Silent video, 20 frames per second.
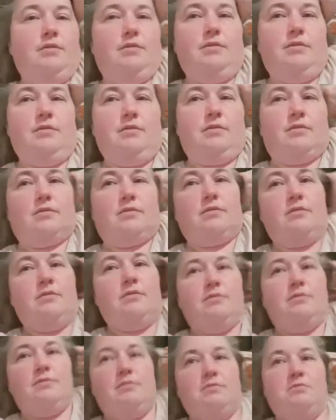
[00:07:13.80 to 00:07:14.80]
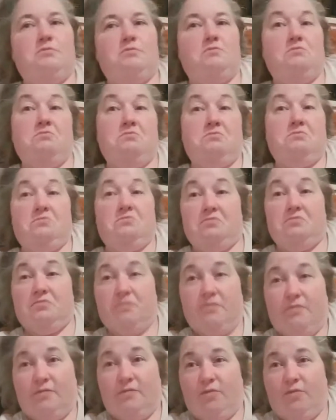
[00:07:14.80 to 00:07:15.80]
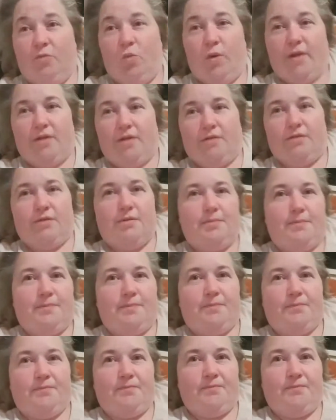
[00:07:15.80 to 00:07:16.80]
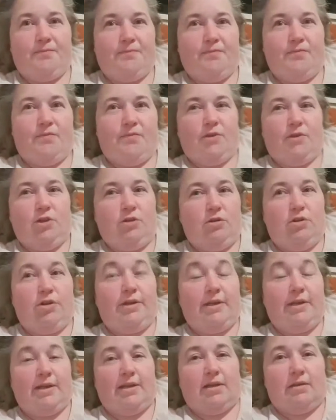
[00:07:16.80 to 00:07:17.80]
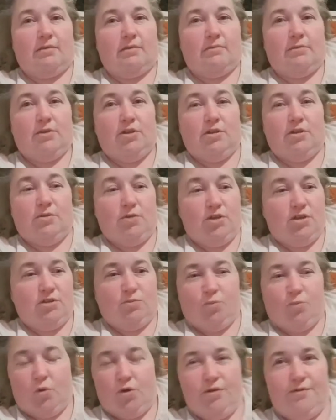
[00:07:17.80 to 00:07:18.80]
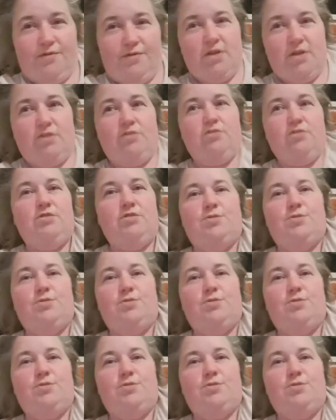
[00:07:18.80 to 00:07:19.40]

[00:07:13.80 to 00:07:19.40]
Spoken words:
Huh. Weird. You're lucky. You're one of the unusual ones.